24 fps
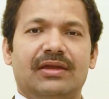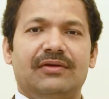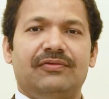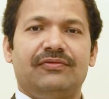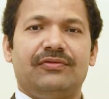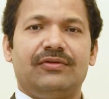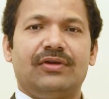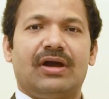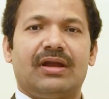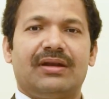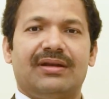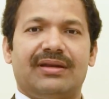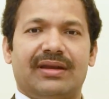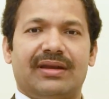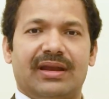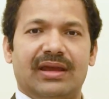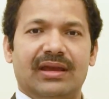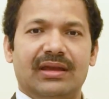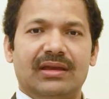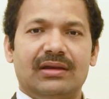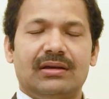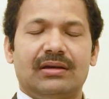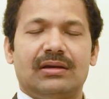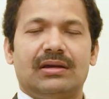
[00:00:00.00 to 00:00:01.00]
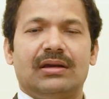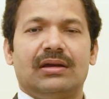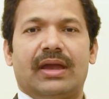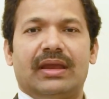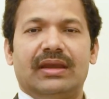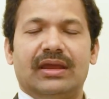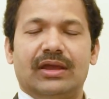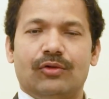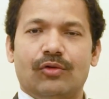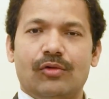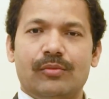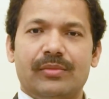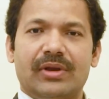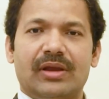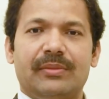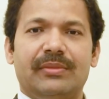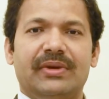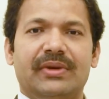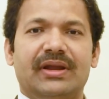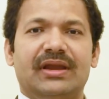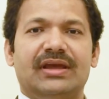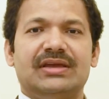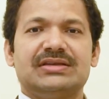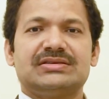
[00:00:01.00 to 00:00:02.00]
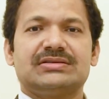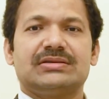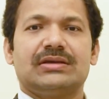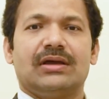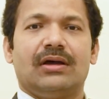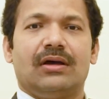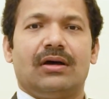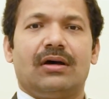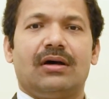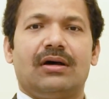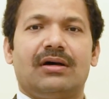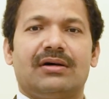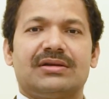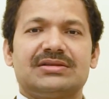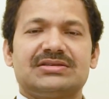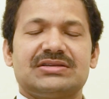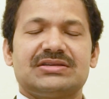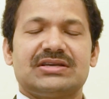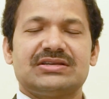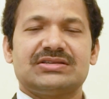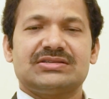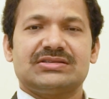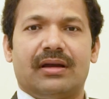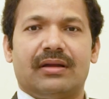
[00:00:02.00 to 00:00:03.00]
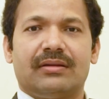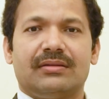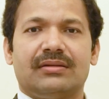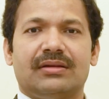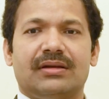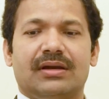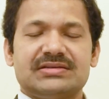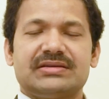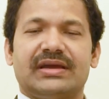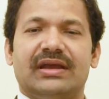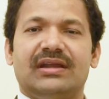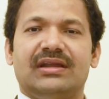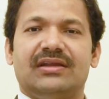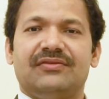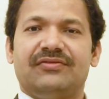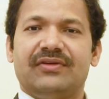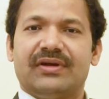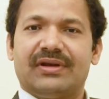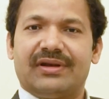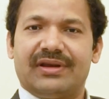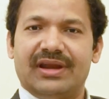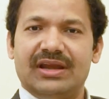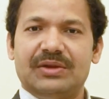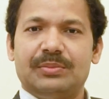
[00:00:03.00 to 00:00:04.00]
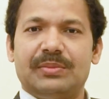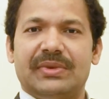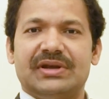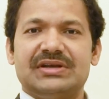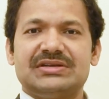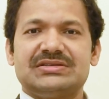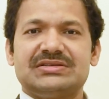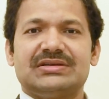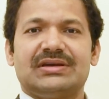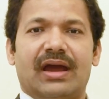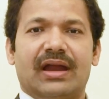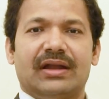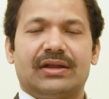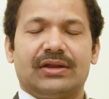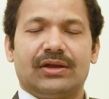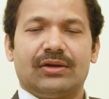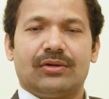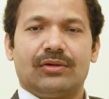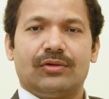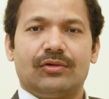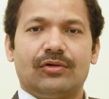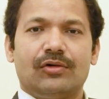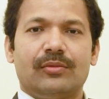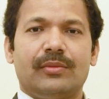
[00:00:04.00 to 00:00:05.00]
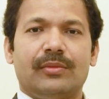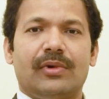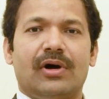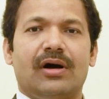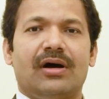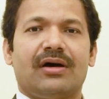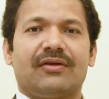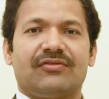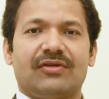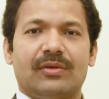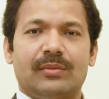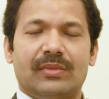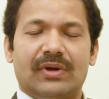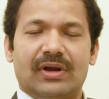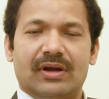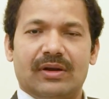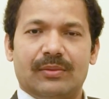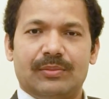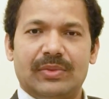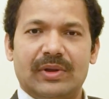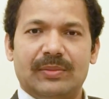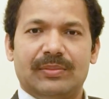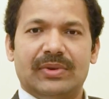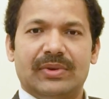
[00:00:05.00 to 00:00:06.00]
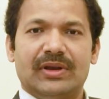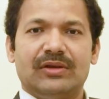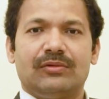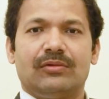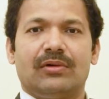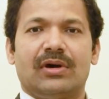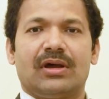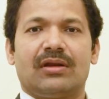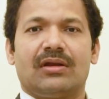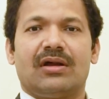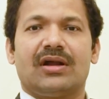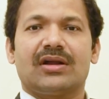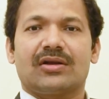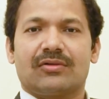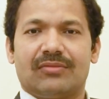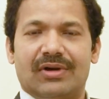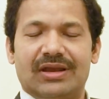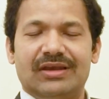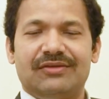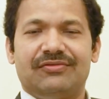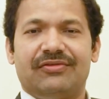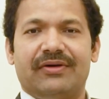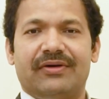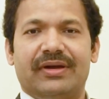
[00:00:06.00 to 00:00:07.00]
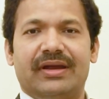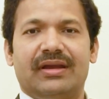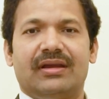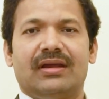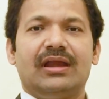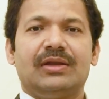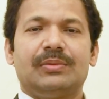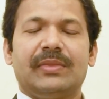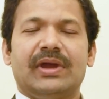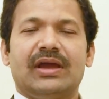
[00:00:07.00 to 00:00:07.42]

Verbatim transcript: if you are trying any home remedies or such unscientific treatments at your home or from uh, people who are not qualified, it